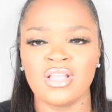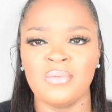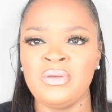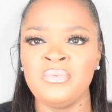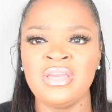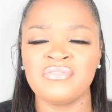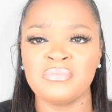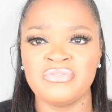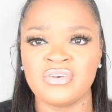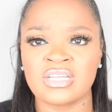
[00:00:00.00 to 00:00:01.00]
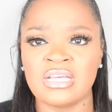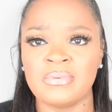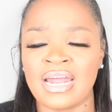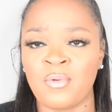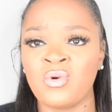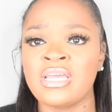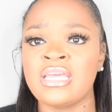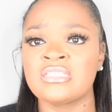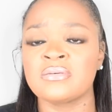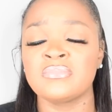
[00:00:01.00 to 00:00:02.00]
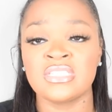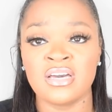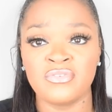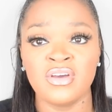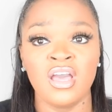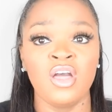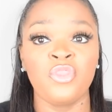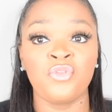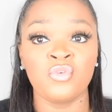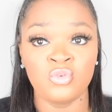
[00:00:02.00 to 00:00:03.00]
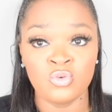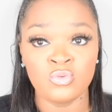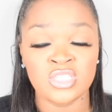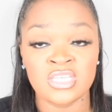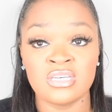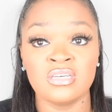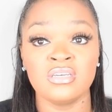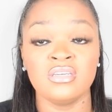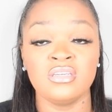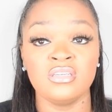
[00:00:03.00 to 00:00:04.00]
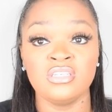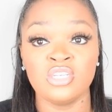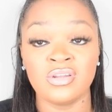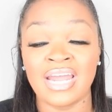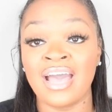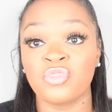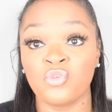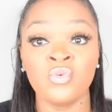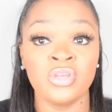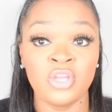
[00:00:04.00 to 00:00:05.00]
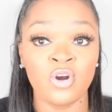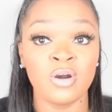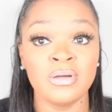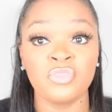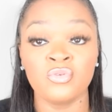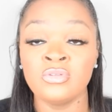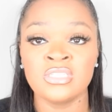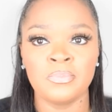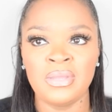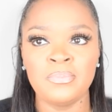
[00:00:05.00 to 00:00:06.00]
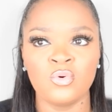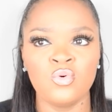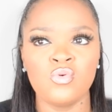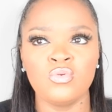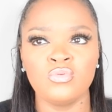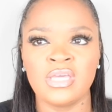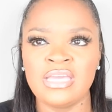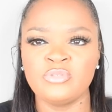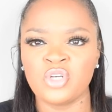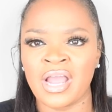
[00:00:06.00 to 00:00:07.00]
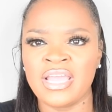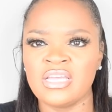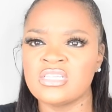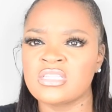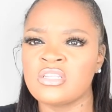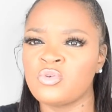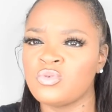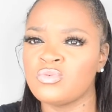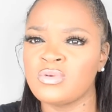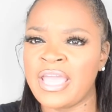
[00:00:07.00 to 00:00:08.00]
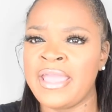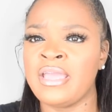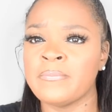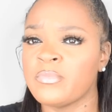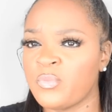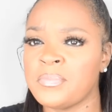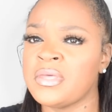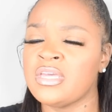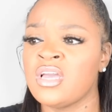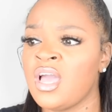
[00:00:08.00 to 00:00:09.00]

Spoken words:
People be having me fucked up, and I want to get some stuff through to y'all, not through to y'all, but through to the people who keep trying this little game with me.